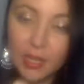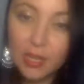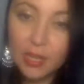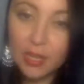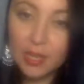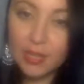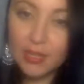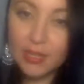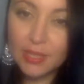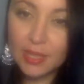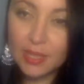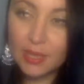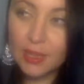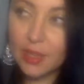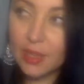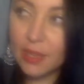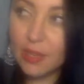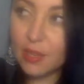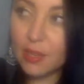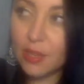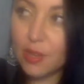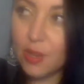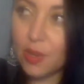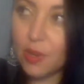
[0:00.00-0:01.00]
it's like they
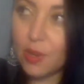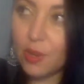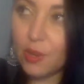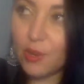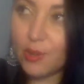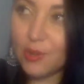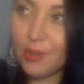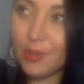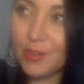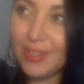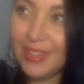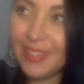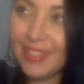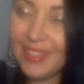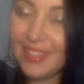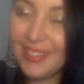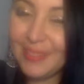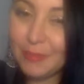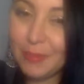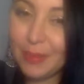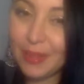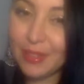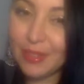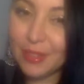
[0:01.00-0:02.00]
know,
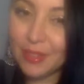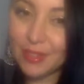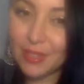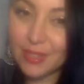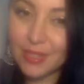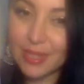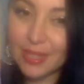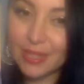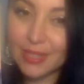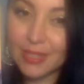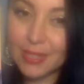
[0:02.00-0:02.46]
but there's like